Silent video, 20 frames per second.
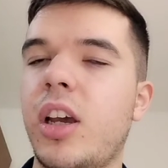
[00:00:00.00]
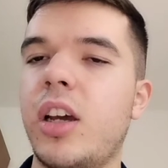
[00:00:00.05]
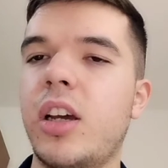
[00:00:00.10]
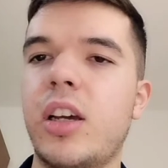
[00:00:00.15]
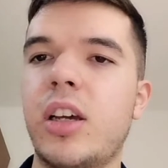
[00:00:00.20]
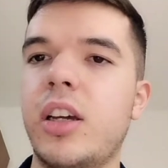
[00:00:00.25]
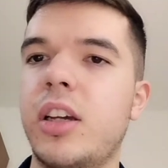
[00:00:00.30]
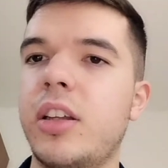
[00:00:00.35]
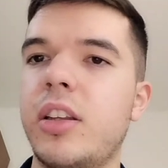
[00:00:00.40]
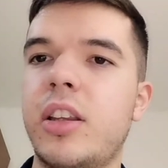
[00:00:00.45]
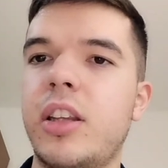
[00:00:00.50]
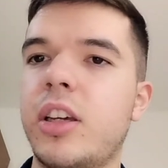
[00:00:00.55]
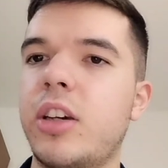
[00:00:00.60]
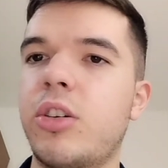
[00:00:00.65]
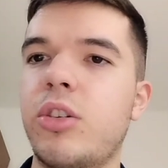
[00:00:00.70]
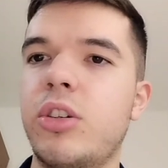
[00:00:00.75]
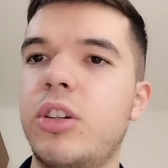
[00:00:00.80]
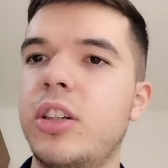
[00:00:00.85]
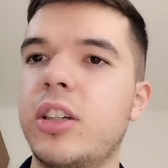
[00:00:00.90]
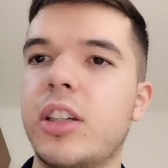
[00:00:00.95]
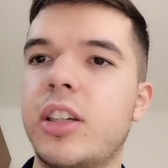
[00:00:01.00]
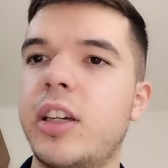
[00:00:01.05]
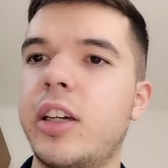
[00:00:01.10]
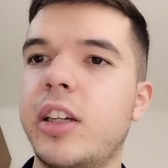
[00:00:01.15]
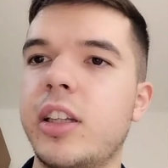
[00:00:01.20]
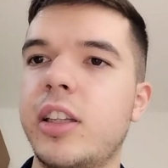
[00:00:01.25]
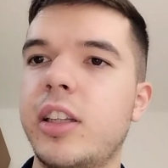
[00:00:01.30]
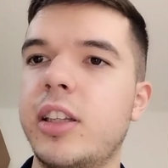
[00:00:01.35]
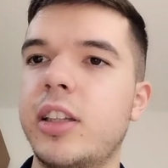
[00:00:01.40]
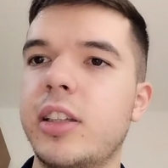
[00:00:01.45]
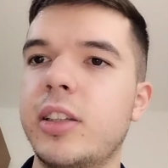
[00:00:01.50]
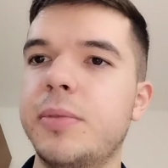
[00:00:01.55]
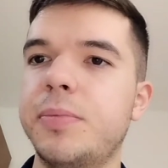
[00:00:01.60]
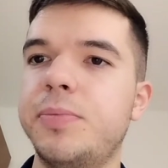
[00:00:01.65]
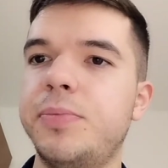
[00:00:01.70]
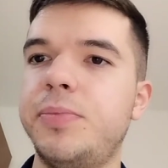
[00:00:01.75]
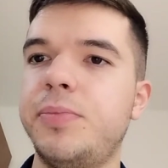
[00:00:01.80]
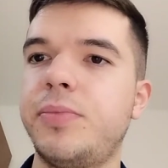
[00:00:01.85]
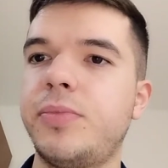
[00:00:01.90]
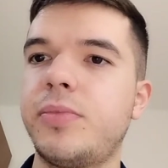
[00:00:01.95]
they couldn't
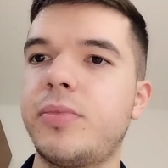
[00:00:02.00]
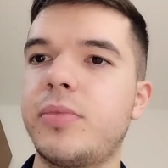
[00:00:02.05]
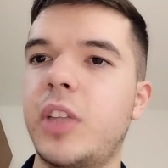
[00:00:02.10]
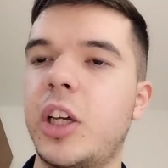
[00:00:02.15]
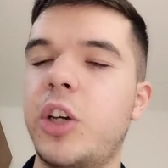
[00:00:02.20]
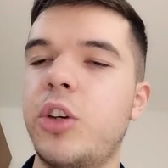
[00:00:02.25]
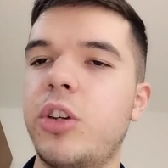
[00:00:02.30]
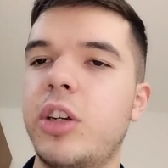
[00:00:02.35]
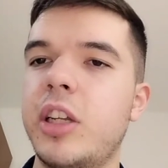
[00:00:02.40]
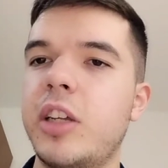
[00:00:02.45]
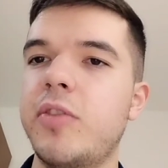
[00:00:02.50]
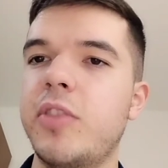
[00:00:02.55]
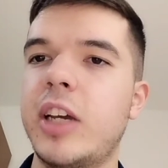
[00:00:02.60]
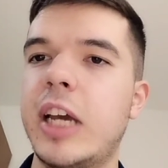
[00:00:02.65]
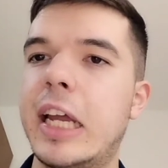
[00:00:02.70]
even